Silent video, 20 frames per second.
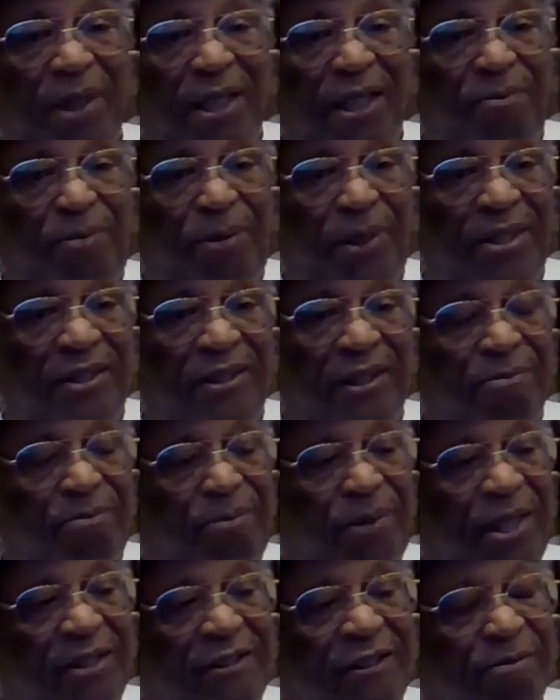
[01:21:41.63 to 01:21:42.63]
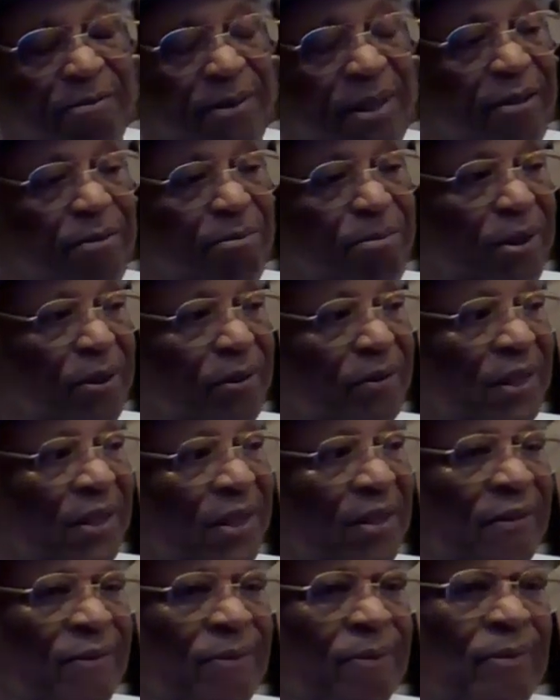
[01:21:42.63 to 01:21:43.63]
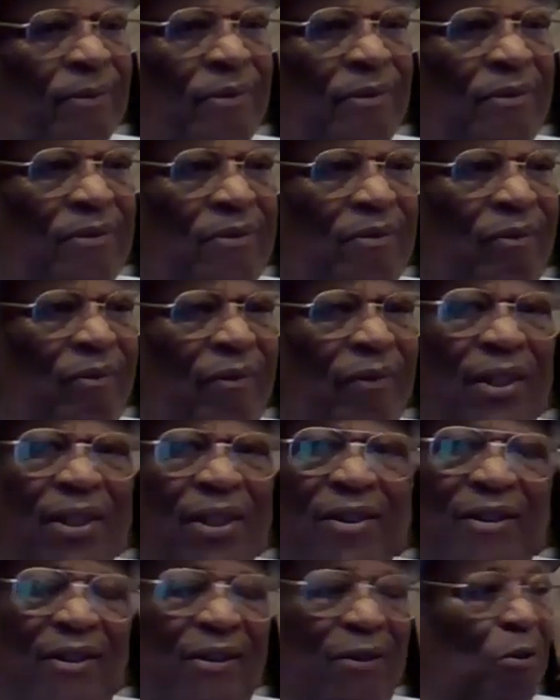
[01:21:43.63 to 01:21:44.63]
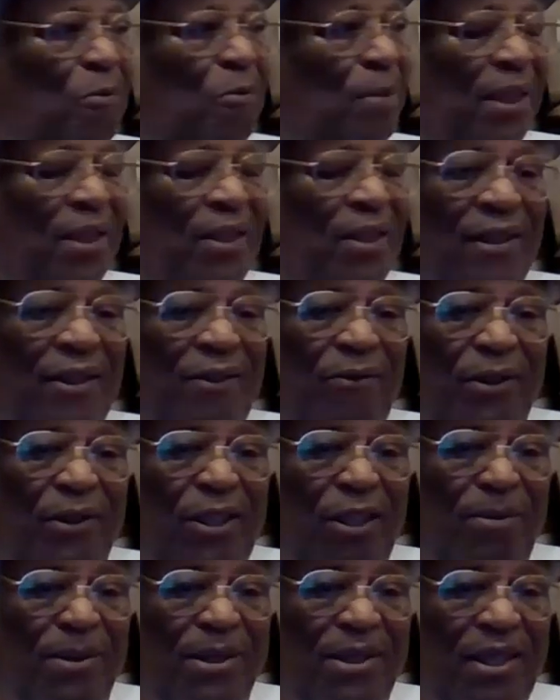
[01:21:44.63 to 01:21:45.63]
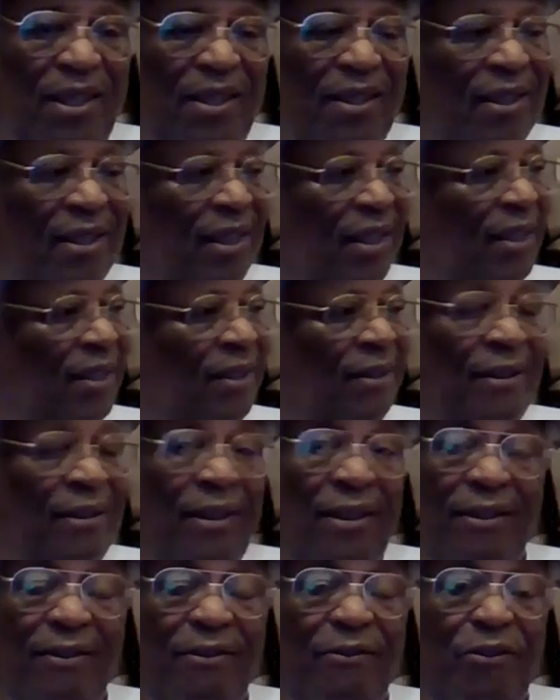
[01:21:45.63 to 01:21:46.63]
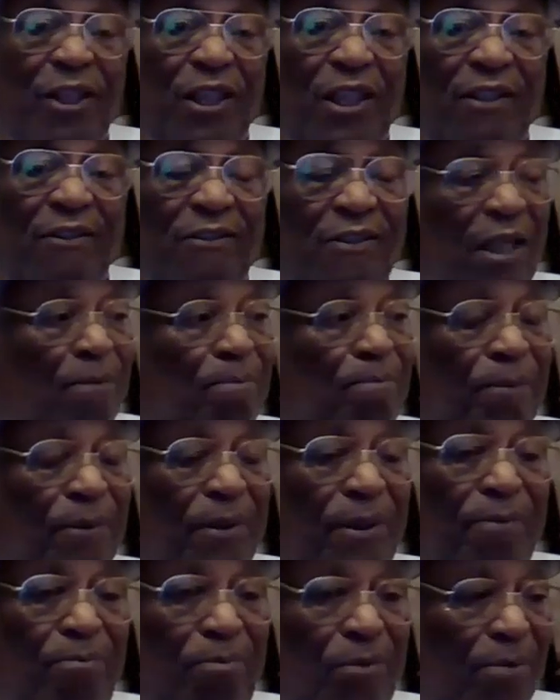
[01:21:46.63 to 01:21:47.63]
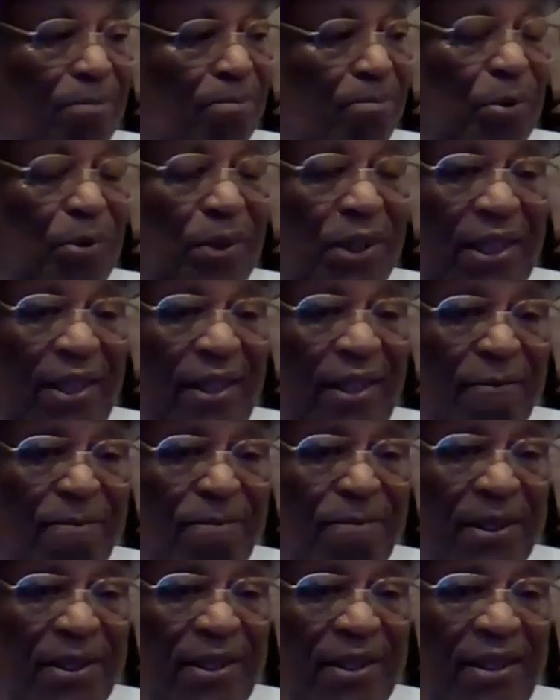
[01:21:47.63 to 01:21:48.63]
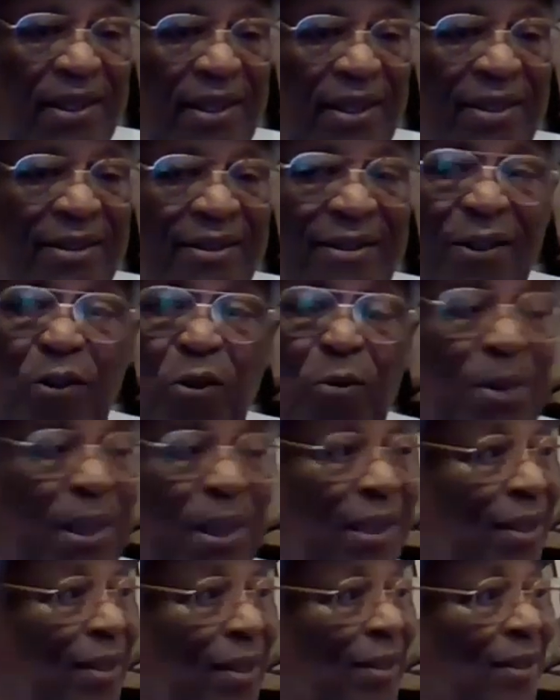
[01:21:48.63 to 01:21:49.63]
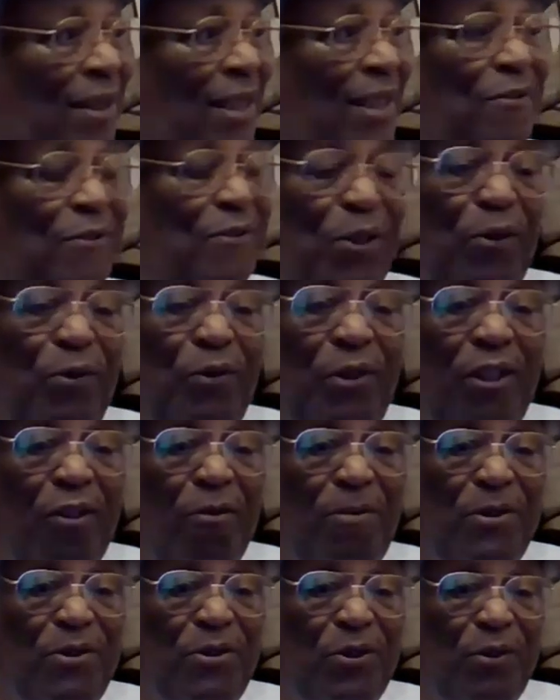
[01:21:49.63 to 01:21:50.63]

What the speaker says: passing by the building. I said, "Oh my God, they were double take, Cannon. It's boarded up." I said, "Oh my God, that's the old Negro